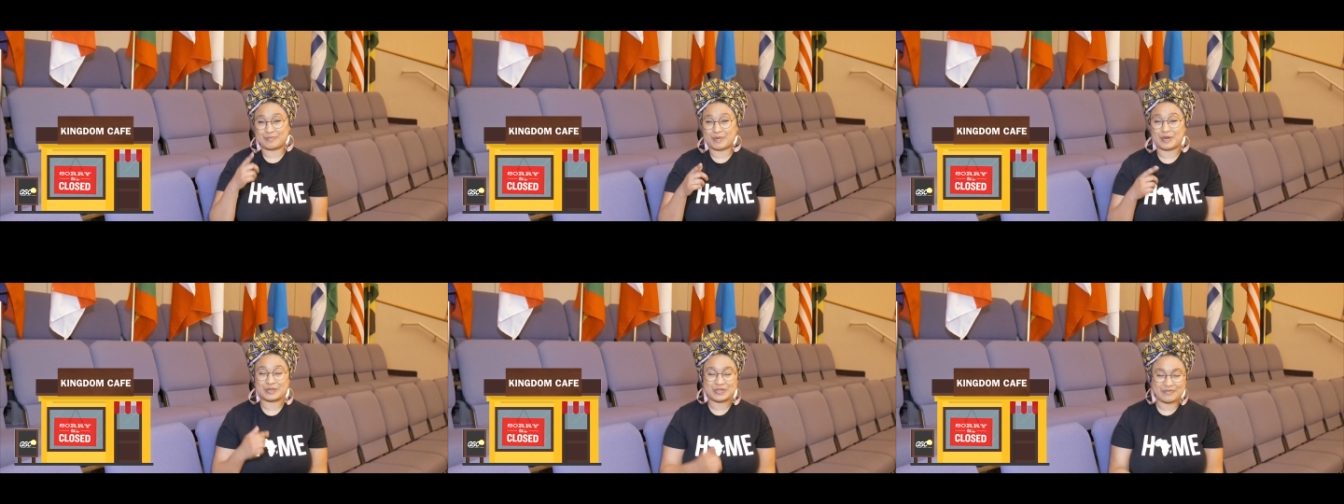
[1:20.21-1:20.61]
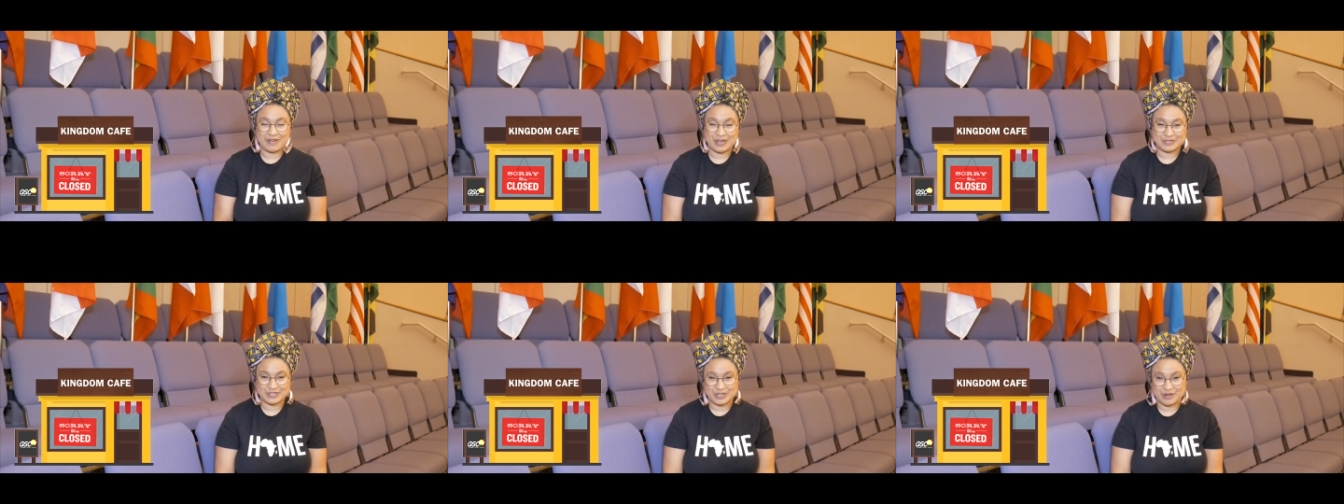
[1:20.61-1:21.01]
both of
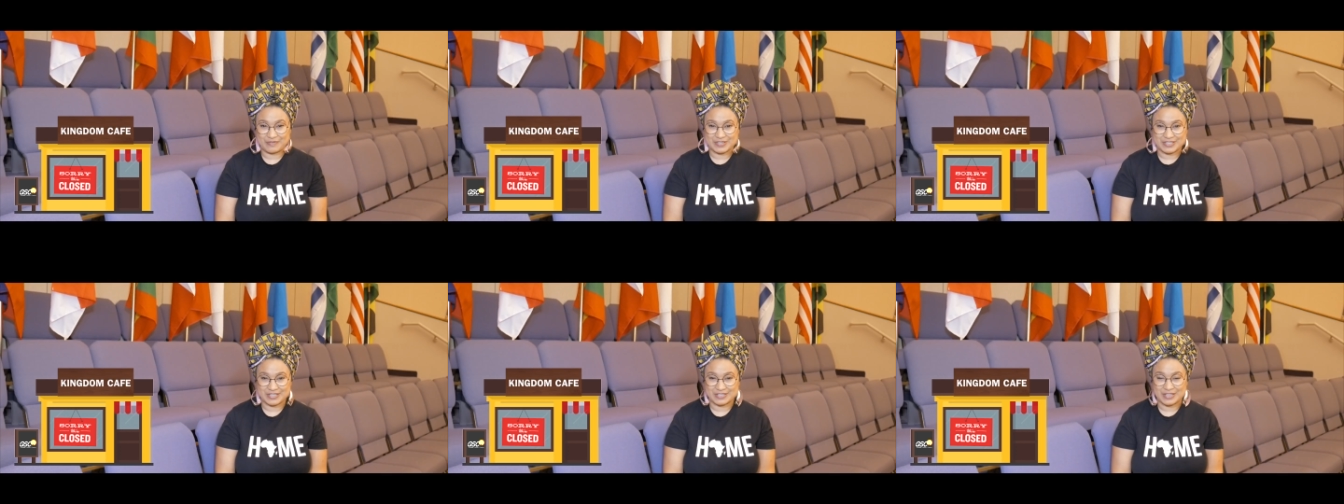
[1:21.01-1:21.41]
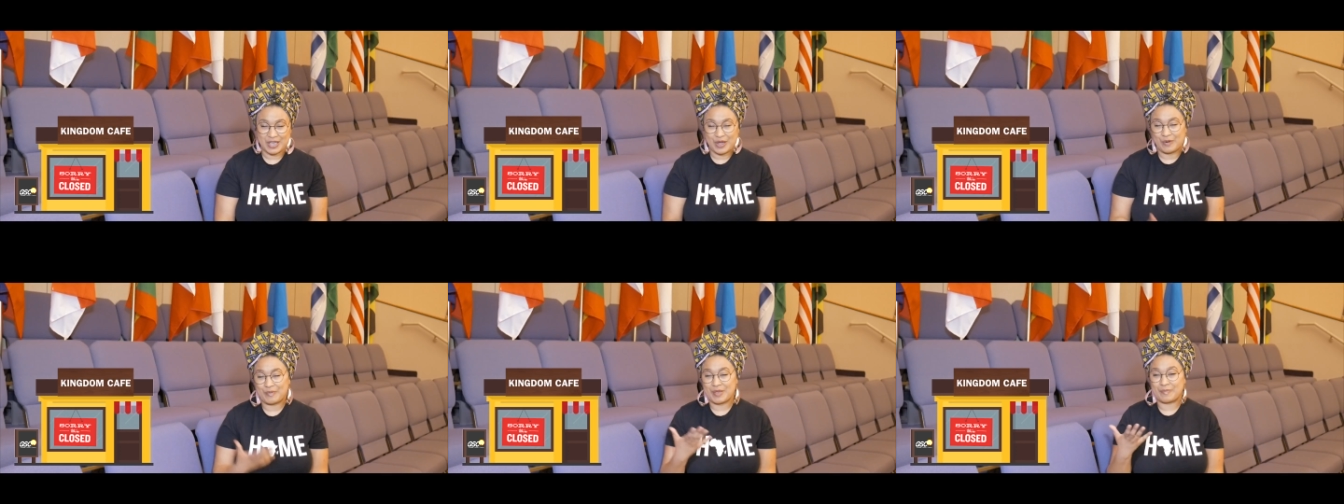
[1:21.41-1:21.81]
our services.
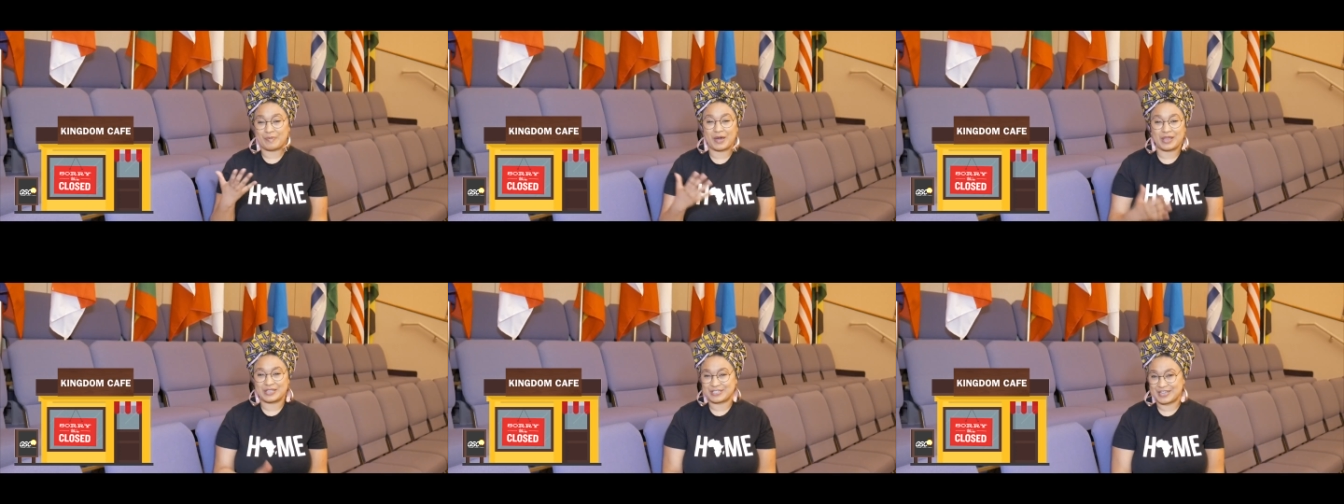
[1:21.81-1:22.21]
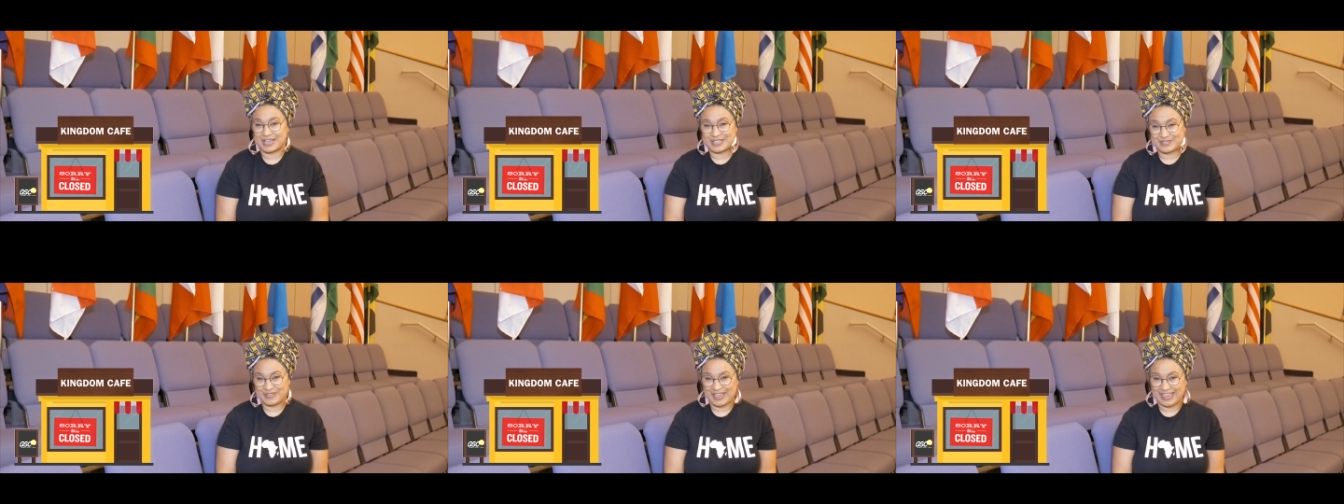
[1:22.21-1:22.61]
We
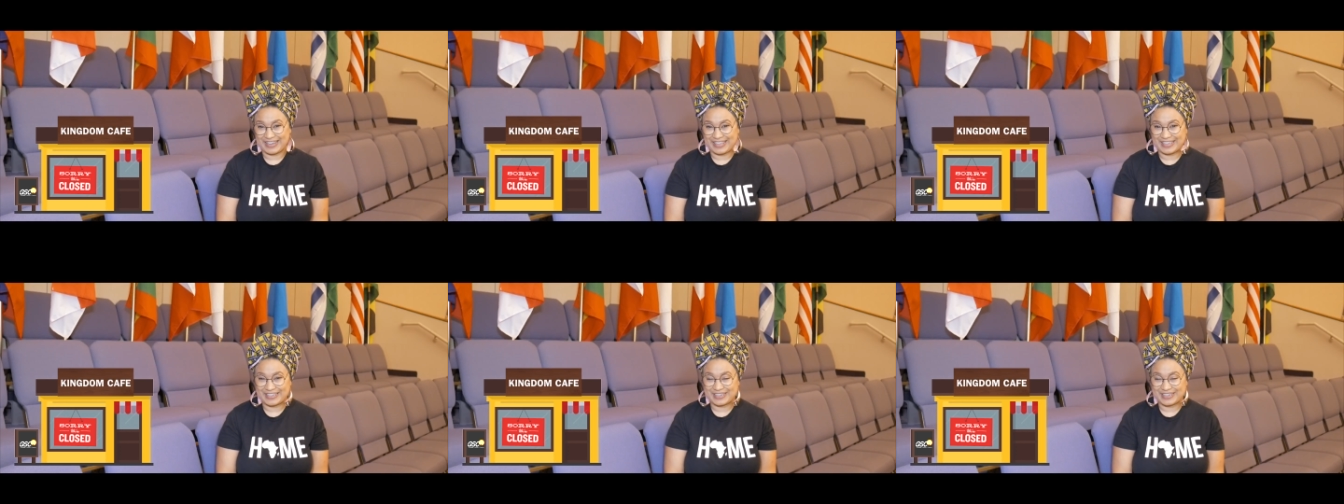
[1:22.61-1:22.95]
apologize for any